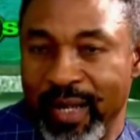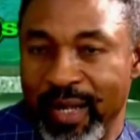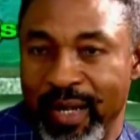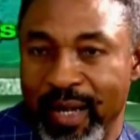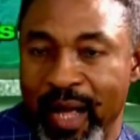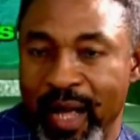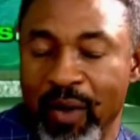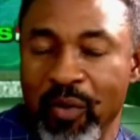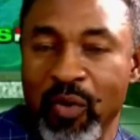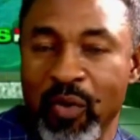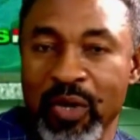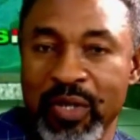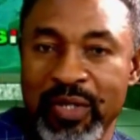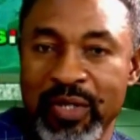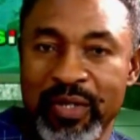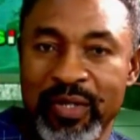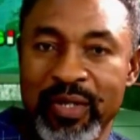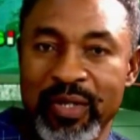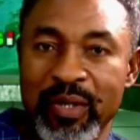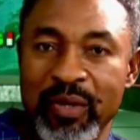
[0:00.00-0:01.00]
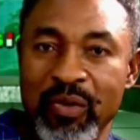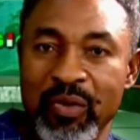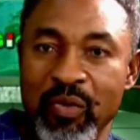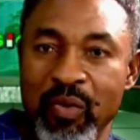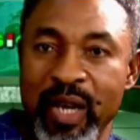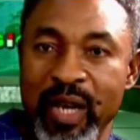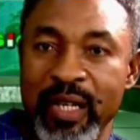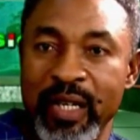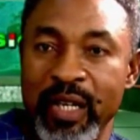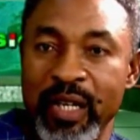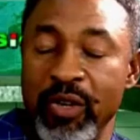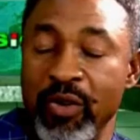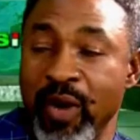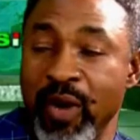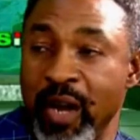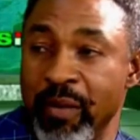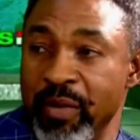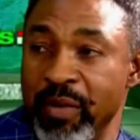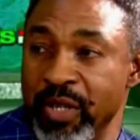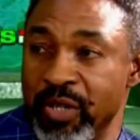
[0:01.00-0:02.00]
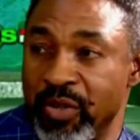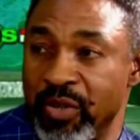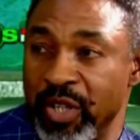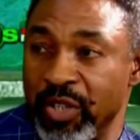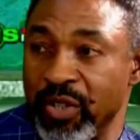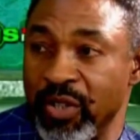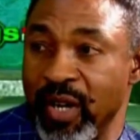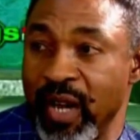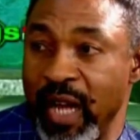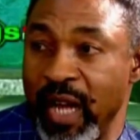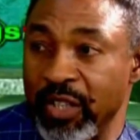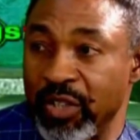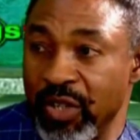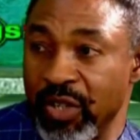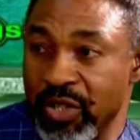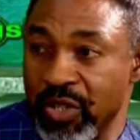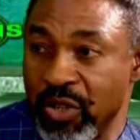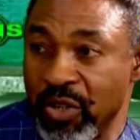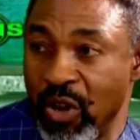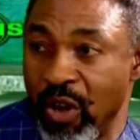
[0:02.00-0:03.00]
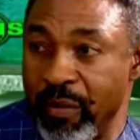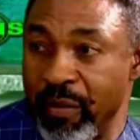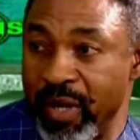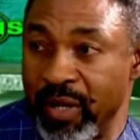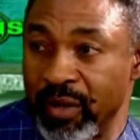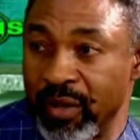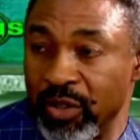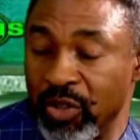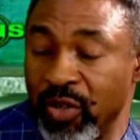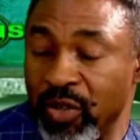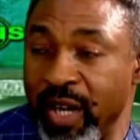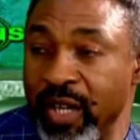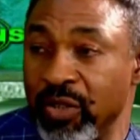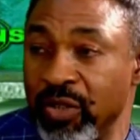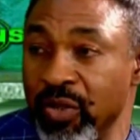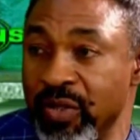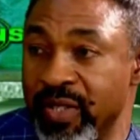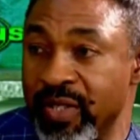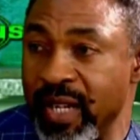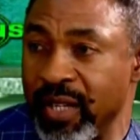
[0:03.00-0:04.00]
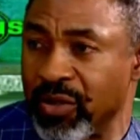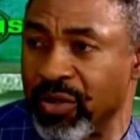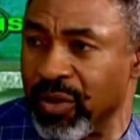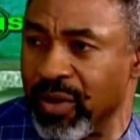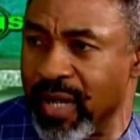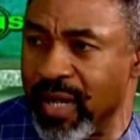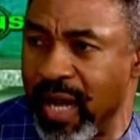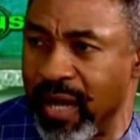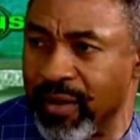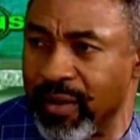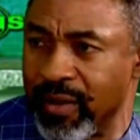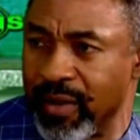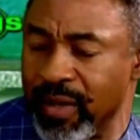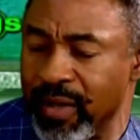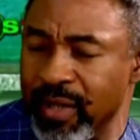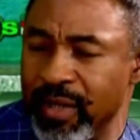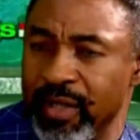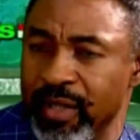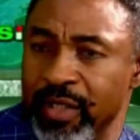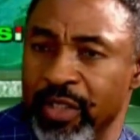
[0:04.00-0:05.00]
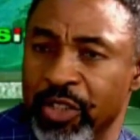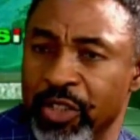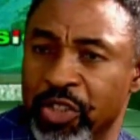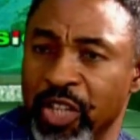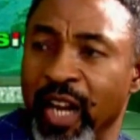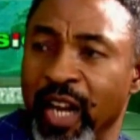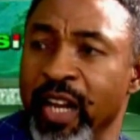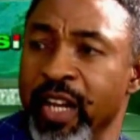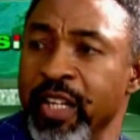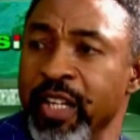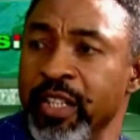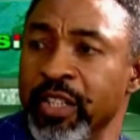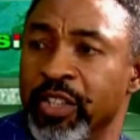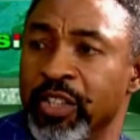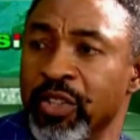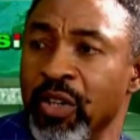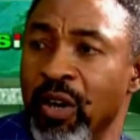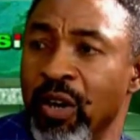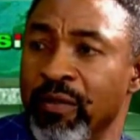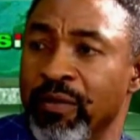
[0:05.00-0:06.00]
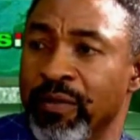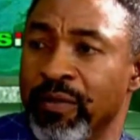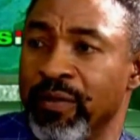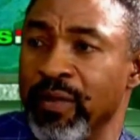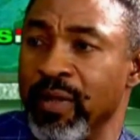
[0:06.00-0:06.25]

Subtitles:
That was when the new administration had just come in, trying to settle down, challenge of